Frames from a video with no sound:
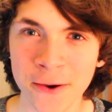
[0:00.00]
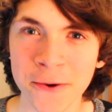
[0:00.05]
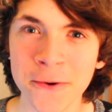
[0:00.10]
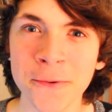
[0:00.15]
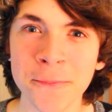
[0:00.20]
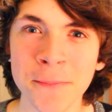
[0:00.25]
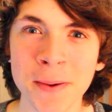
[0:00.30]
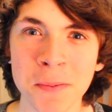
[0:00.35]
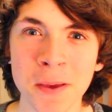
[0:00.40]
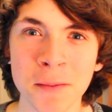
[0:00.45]

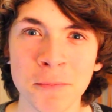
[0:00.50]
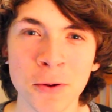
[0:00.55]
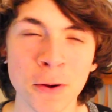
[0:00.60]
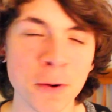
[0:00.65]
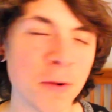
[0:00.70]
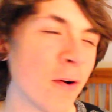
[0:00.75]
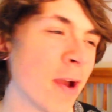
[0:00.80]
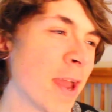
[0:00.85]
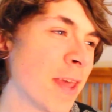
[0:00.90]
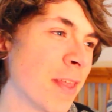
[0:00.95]
oh, maybe I'm
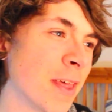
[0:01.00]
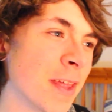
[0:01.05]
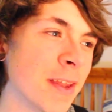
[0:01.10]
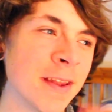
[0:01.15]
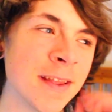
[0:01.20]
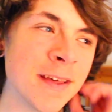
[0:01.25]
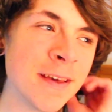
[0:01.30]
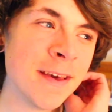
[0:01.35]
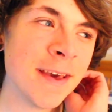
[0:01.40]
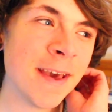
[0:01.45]
not alright
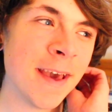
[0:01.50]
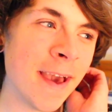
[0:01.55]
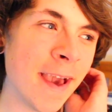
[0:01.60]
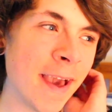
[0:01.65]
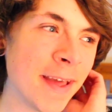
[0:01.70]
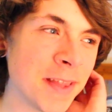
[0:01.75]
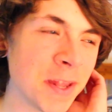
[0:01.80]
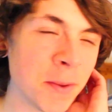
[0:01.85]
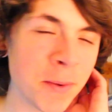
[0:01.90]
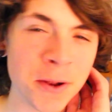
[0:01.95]
then.
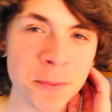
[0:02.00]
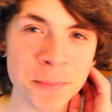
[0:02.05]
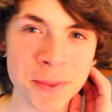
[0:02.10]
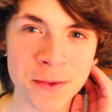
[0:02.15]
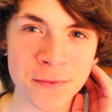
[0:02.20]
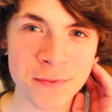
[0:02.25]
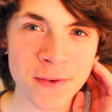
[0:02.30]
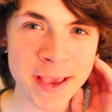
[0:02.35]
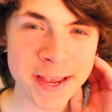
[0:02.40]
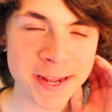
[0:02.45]
And then I went a
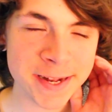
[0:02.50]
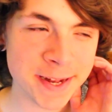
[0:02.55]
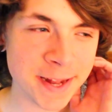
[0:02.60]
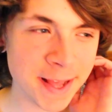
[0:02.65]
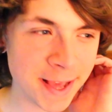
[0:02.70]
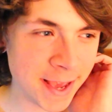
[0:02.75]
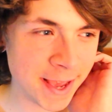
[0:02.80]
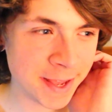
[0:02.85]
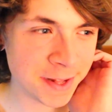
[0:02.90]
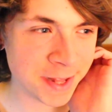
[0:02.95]
bit
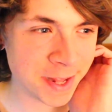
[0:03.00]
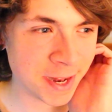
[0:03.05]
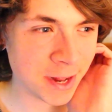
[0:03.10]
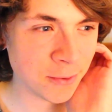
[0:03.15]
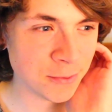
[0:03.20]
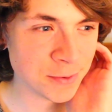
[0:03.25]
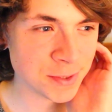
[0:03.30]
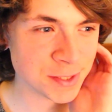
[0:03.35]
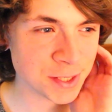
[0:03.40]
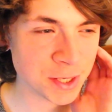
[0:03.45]
faint, and then
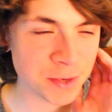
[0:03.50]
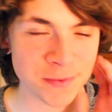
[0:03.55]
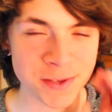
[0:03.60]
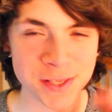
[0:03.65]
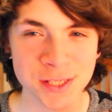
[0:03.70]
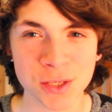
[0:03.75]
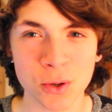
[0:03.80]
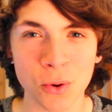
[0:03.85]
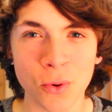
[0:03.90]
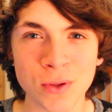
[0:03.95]
I was sort of
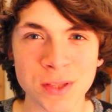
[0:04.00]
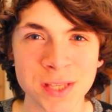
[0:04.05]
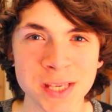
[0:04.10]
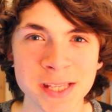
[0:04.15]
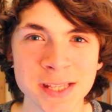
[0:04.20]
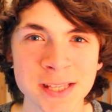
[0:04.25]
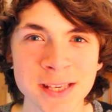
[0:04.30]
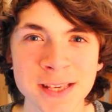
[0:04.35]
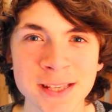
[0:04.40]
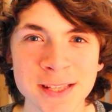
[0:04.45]

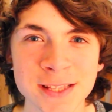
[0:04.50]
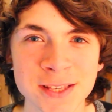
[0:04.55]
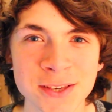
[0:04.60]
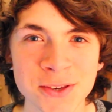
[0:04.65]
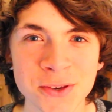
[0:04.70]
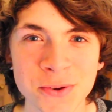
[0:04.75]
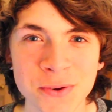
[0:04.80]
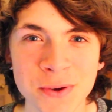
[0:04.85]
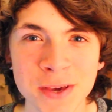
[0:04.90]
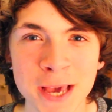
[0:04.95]
escorted
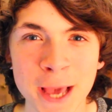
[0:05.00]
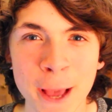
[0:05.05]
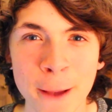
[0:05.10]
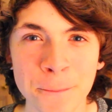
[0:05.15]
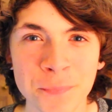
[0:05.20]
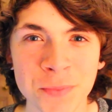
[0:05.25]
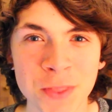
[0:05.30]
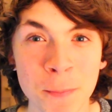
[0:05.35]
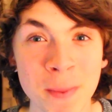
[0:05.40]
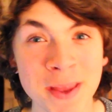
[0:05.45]
to
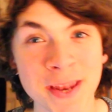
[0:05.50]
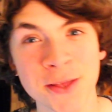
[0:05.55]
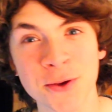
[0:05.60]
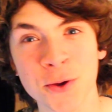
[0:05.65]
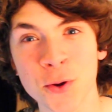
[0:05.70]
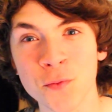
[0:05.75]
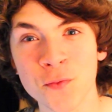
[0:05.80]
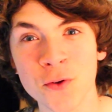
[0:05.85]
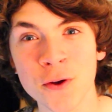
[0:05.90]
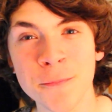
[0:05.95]
the
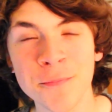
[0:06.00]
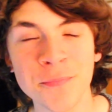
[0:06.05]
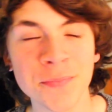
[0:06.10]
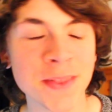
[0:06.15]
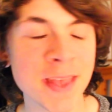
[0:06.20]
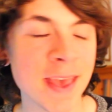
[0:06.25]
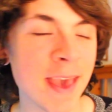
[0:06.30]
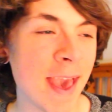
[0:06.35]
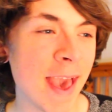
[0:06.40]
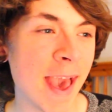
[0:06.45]
medical
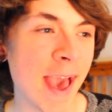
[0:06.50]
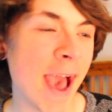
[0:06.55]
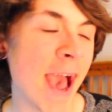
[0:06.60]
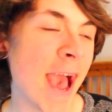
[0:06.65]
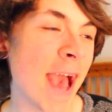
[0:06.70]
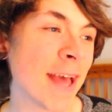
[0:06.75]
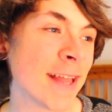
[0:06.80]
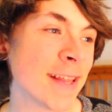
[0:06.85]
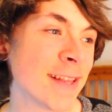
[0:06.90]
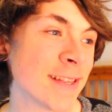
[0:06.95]
room.
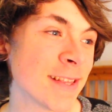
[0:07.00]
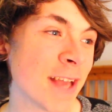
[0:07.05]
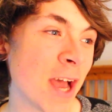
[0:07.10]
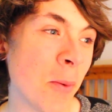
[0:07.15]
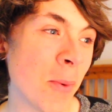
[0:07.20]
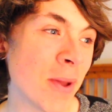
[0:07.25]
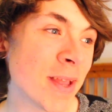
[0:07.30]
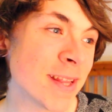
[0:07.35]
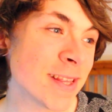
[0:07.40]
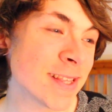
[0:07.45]
And
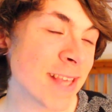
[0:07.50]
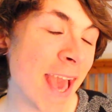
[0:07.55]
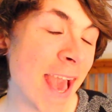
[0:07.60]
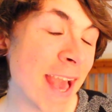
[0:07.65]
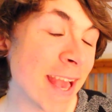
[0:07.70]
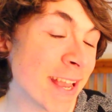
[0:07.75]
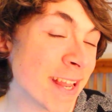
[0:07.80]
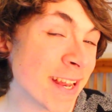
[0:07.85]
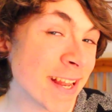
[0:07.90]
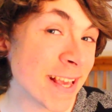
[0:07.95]
I went
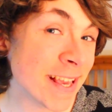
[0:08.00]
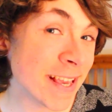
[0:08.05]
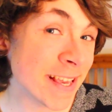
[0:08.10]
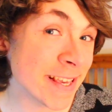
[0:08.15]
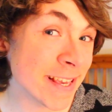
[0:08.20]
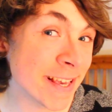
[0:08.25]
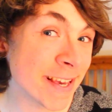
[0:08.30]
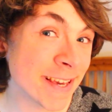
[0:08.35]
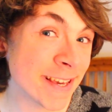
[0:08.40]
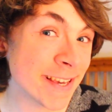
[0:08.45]
to
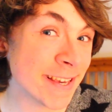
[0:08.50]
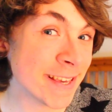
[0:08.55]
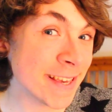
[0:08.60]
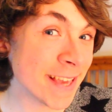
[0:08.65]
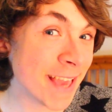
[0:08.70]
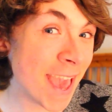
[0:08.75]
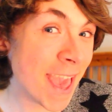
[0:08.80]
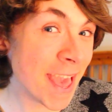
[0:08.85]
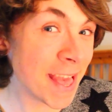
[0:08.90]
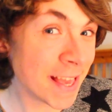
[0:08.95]
A&E,
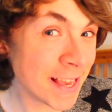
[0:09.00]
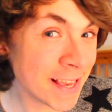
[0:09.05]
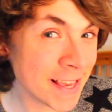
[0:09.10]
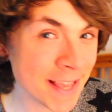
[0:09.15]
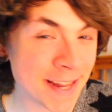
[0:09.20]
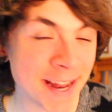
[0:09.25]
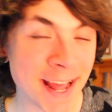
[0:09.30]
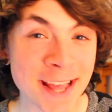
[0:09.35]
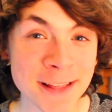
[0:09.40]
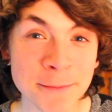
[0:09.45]

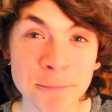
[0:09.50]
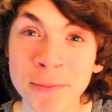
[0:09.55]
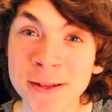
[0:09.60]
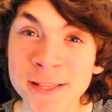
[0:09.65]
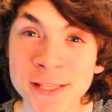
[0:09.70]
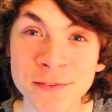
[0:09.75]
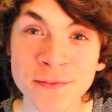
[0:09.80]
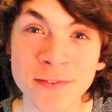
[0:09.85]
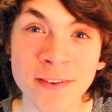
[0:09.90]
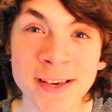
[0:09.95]
yay! And I had
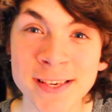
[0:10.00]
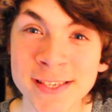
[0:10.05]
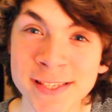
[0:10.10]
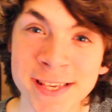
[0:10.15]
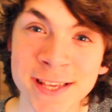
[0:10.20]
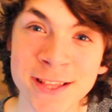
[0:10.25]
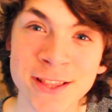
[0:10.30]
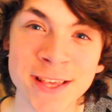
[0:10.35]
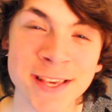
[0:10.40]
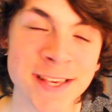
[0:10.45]
butterfly
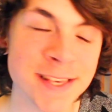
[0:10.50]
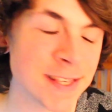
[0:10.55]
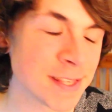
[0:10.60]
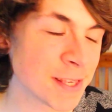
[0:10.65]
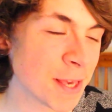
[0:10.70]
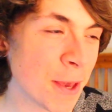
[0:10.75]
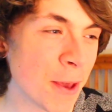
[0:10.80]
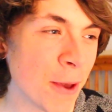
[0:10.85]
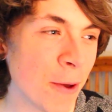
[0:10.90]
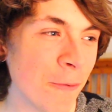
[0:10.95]

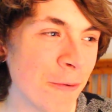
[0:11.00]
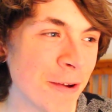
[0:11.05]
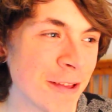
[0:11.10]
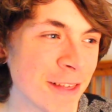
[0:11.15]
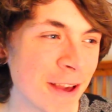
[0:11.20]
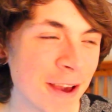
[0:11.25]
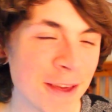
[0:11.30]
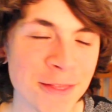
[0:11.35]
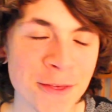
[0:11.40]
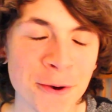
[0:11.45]
stitches,
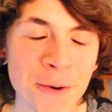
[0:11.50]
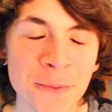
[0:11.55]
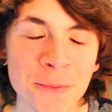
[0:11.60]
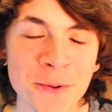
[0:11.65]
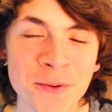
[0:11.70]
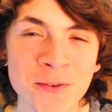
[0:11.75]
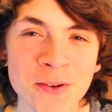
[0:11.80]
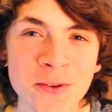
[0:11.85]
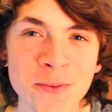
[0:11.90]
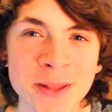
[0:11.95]
which I thought
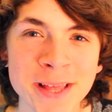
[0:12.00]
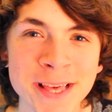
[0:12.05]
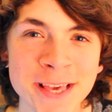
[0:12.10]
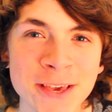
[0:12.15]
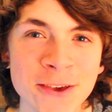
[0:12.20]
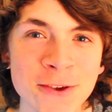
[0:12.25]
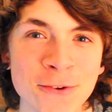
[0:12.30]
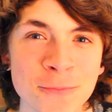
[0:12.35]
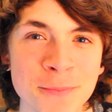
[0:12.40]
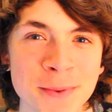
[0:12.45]
were really
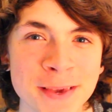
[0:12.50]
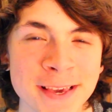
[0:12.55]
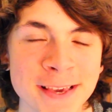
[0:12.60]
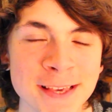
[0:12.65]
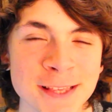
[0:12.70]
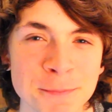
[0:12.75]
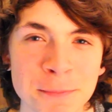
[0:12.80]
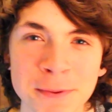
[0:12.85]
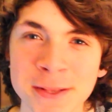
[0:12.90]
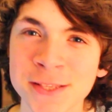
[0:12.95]
cute
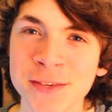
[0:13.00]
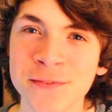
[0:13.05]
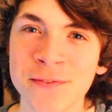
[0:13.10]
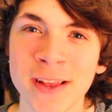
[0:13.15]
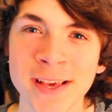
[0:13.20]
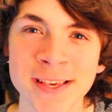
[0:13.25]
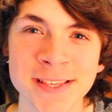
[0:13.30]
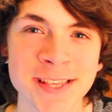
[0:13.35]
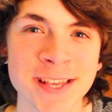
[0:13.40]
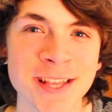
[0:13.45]
because
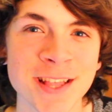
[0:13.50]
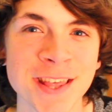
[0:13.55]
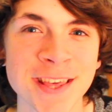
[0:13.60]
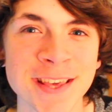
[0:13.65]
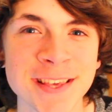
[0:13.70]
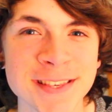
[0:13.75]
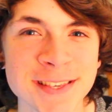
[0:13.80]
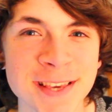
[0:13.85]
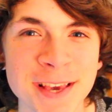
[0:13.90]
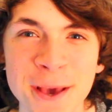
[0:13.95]
butterfly
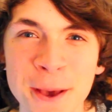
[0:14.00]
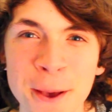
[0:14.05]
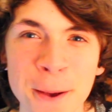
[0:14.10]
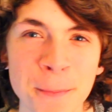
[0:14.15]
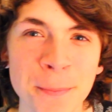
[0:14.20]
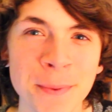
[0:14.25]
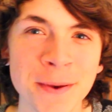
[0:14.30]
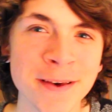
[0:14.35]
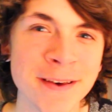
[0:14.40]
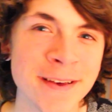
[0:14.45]
stitches,
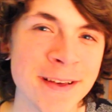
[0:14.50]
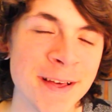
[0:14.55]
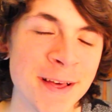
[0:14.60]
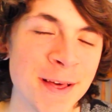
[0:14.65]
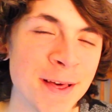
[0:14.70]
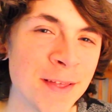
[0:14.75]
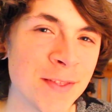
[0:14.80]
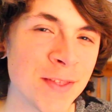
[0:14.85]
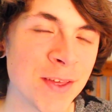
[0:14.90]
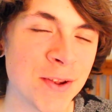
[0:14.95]
but
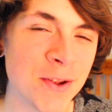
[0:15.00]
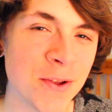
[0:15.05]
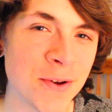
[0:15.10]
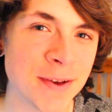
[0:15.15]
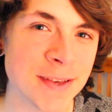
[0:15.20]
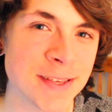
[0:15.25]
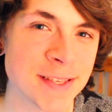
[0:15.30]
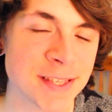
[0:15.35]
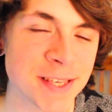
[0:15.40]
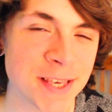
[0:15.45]
they're
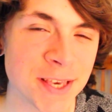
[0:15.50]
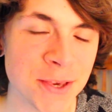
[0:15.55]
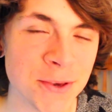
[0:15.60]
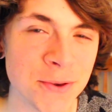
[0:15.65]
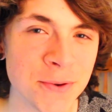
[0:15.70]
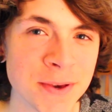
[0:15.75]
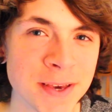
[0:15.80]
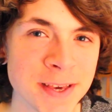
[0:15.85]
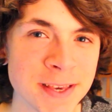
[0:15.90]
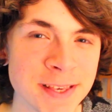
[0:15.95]
not as
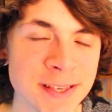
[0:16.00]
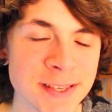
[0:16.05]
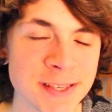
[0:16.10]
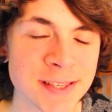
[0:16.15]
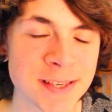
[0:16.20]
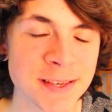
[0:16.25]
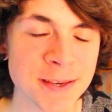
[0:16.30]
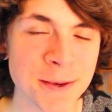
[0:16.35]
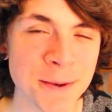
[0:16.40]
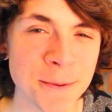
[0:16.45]
cute
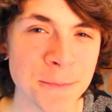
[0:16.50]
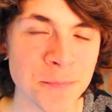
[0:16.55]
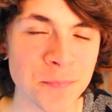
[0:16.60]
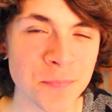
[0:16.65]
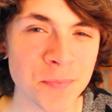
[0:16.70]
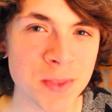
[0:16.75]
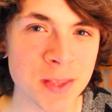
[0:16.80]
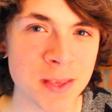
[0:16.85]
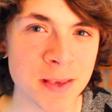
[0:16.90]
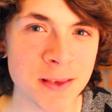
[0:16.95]
as
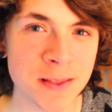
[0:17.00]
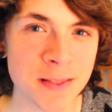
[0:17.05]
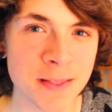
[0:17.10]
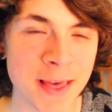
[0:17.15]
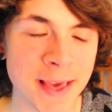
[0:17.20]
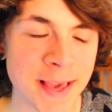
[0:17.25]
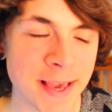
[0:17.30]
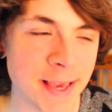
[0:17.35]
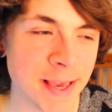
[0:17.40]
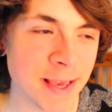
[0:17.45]

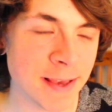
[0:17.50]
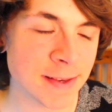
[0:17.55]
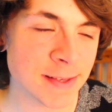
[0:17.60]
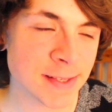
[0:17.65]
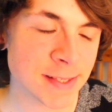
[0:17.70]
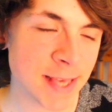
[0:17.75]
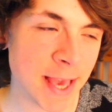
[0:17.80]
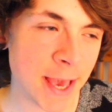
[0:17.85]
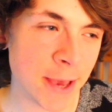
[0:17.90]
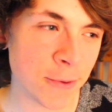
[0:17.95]
they
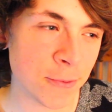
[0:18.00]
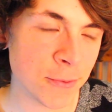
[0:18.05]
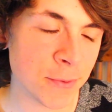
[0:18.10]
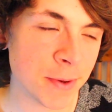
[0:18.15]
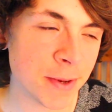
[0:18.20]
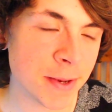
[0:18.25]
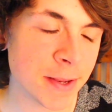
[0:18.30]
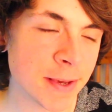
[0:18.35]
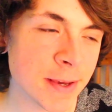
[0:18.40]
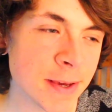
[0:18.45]

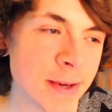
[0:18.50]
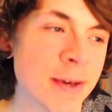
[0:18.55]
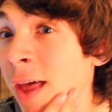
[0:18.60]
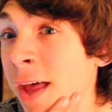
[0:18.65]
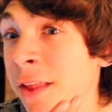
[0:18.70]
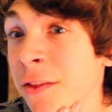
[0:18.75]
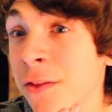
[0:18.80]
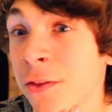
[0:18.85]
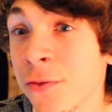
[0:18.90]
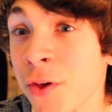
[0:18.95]
sound.
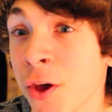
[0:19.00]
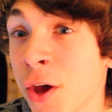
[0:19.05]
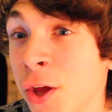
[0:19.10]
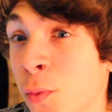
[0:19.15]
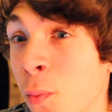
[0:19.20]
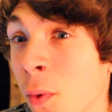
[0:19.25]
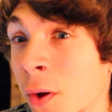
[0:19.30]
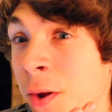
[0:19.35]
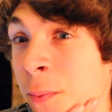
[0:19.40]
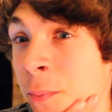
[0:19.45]
And the
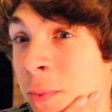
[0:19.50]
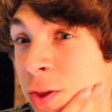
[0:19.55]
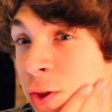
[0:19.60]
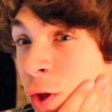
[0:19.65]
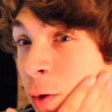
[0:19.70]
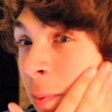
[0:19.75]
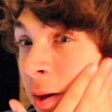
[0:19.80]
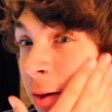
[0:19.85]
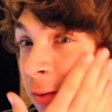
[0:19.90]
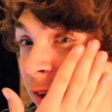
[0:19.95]
third one, which
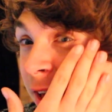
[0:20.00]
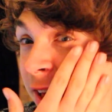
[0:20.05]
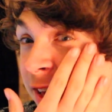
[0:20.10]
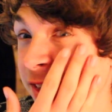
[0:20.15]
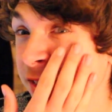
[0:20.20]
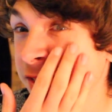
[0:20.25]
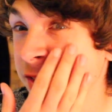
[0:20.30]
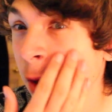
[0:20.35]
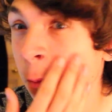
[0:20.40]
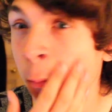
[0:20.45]
is on my
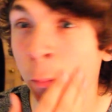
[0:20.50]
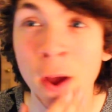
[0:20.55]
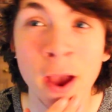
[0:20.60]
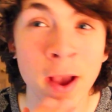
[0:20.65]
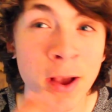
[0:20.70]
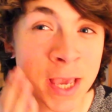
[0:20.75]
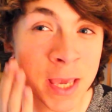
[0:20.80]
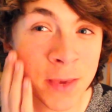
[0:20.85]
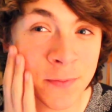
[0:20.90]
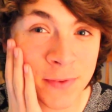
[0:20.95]
face
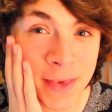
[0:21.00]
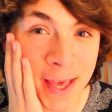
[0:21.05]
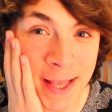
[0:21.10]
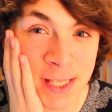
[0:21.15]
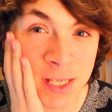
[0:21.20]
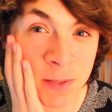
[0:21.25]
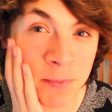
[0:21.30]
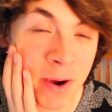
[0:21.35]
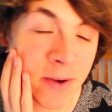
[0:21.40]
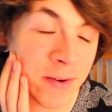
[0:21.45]
somewhere, I keep
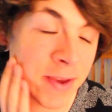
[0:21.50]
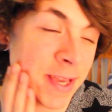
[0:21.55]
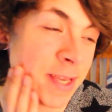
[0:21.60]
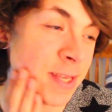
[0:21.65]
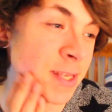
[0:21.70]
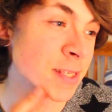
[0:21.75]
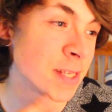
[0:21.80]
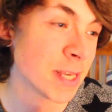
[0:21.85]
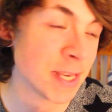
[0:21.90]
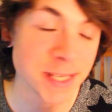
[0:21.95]
forgetting where it
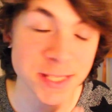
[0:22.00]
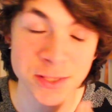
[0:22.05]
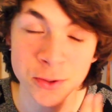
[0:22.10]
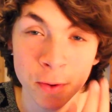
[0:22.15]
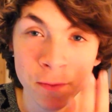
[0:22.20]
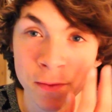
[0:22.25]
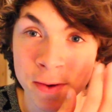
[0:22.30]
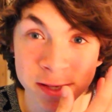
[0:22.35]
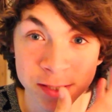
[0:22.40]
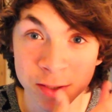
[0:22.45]
is, it's
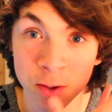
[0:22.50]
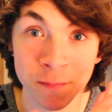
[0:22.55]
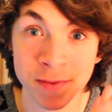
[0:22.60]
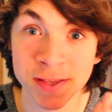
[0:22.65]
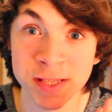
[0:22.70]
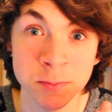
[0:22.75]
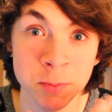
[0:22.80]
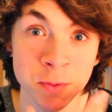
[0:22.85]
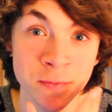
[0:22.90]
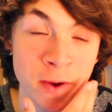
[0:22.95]
not, it's not
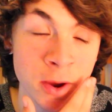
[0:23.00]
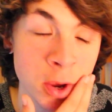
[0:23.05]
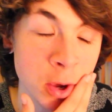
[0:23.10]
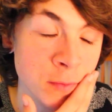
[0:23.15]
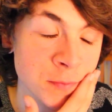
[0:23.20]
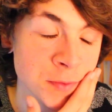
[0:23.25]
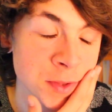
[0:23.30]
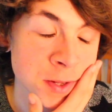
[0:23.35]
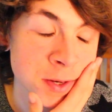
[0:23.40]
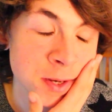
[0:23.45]
visible very
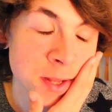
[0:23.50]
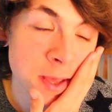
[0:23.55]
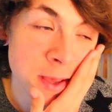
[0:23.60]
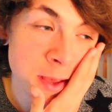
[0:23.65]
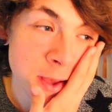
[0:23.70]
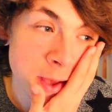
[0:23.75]
often,